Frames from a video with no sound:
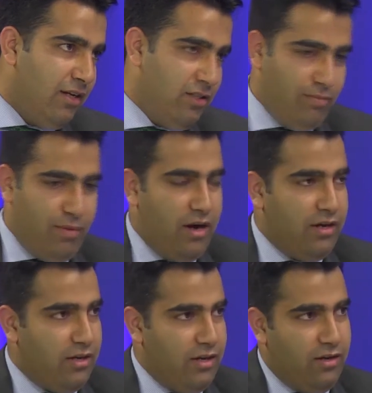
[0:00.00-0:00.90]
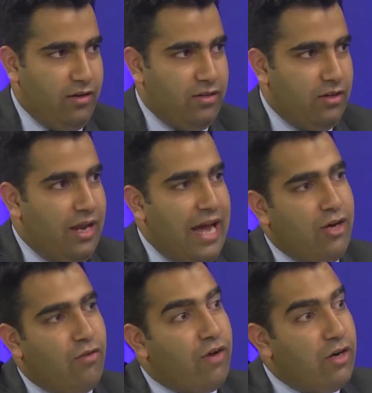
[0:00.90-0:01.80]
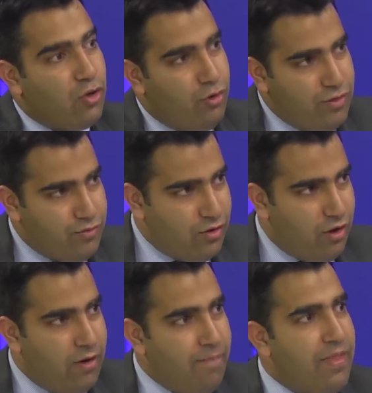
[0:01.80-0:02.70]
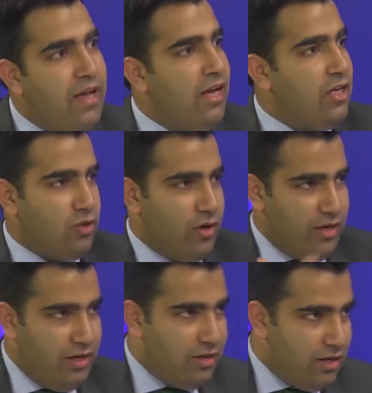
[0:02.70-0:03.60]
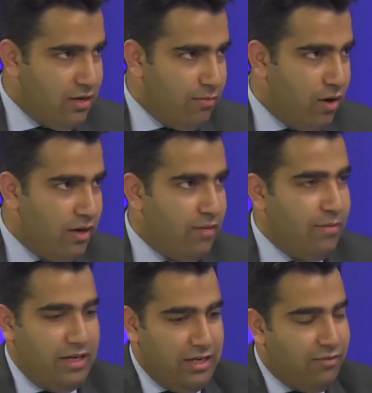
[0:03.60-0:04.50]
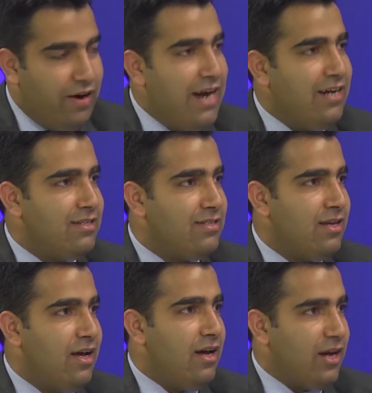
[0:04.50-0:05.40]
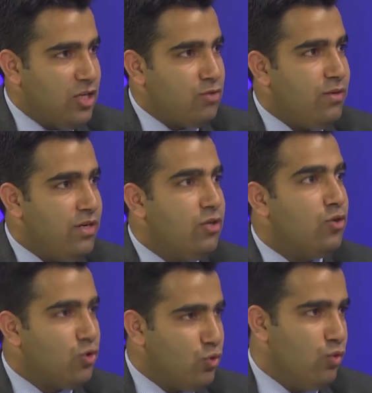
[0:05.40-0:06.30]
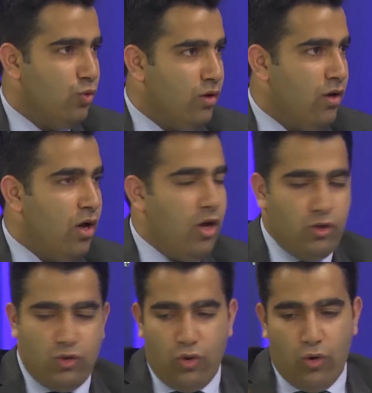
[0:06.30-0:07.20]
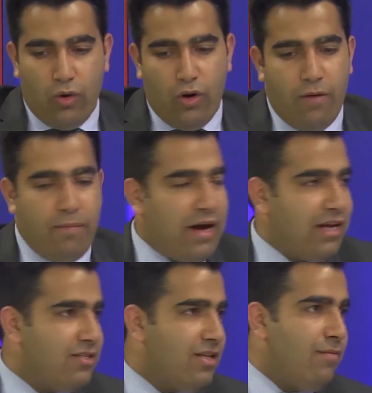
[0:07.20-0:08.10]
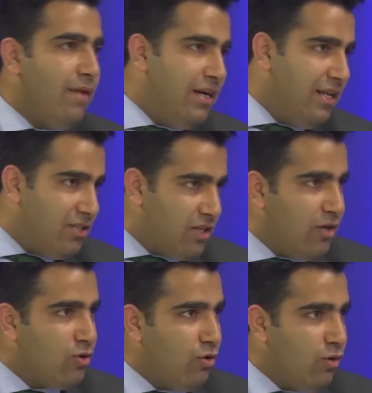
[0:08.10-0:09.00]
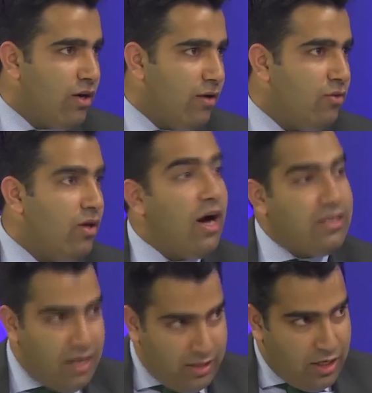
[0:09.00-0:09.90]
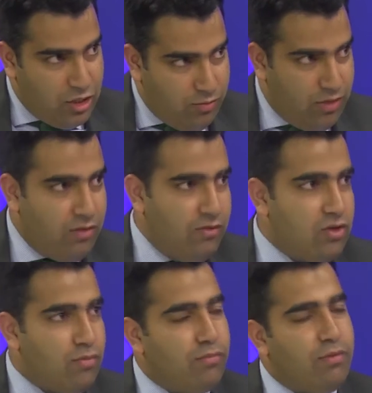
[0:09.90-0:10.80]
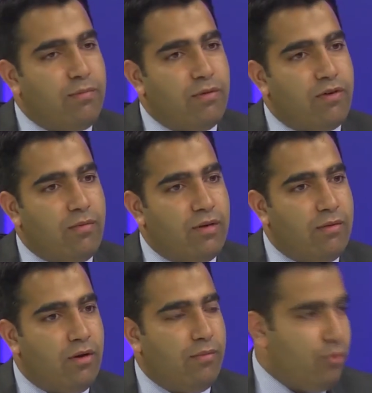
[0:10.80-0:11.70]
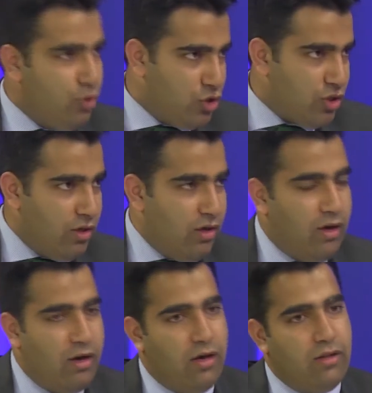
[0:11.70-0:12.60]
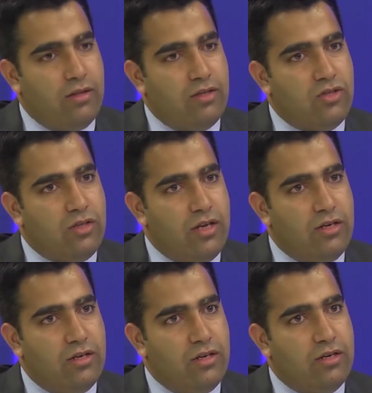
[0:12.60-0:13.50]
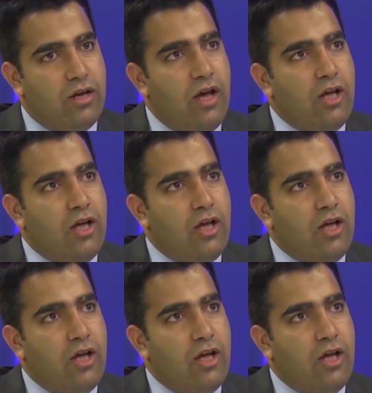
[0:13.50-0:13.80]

is a part, the line of control which we call. It's not an international border, but it divides Kashmir into two. So Pakistan maintains control over now the Azad Kashmir, which people from Punch, they did it,